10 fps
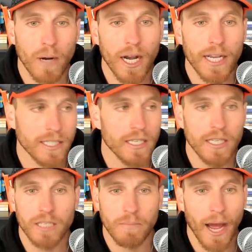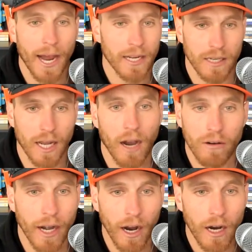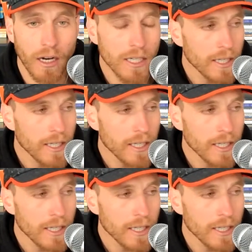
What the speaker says: ice into these bags. Like, I don't care.